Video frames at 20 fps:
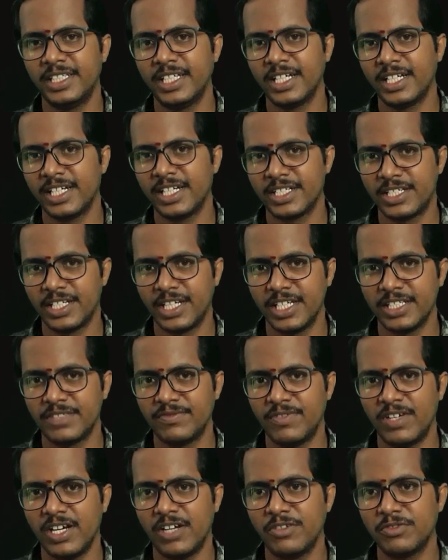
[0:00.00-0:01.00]
next case we
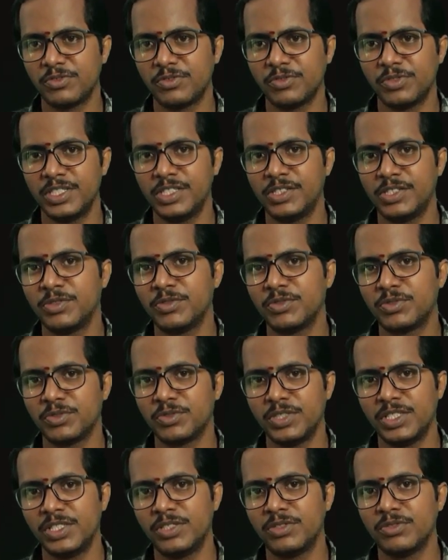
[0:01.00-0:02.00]
have 2 into 2
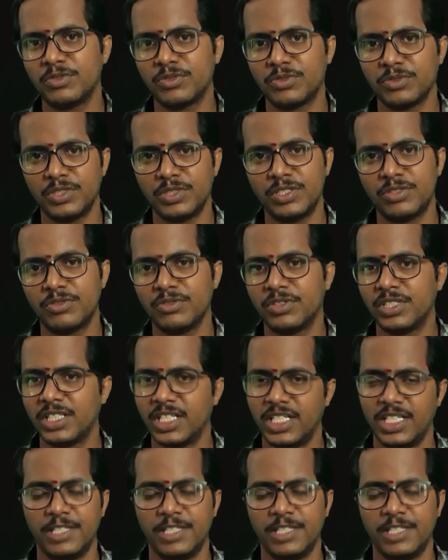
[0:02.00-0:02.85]
into 2 into 3.